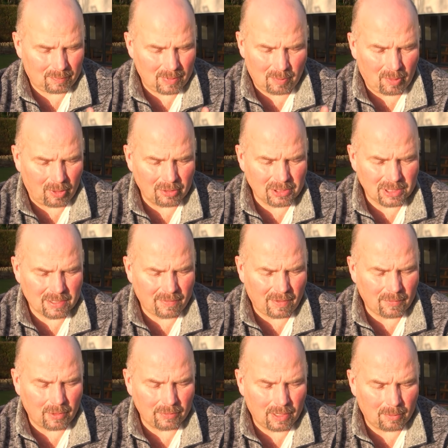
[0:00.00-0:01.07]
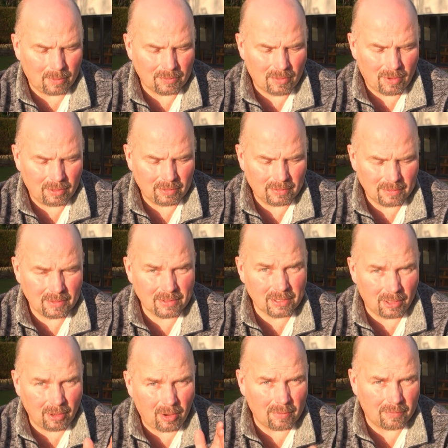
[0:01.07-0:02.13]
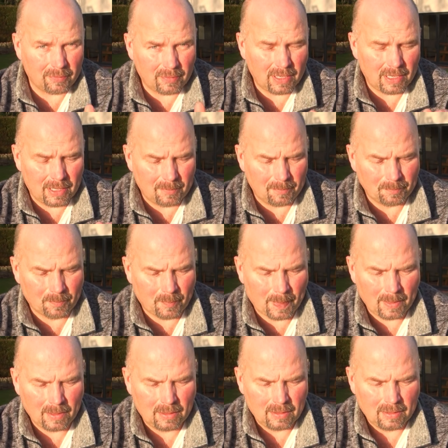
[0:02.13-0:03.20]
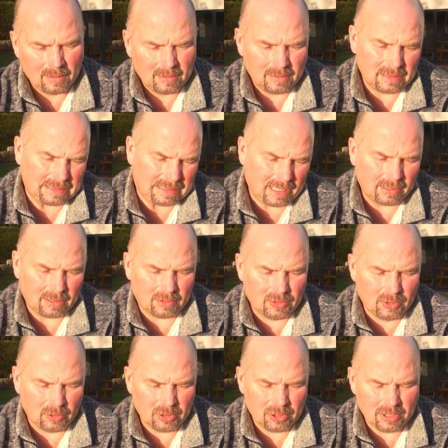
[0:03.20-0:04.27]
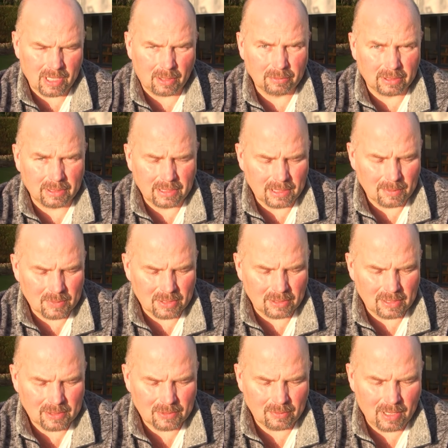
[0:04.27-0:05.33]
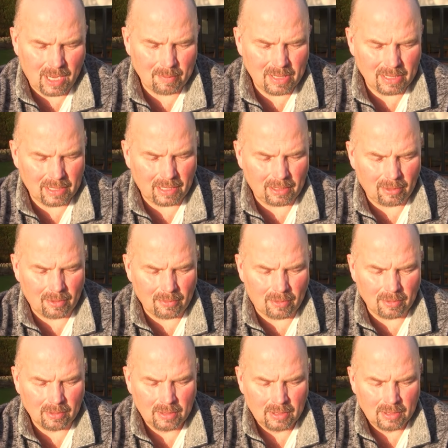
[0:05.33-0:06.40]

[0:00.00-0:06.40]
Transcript: Apologies if I've got that one wrong. There's a lot of kind of Dutch sounding names in this, so I may get a lot wrong.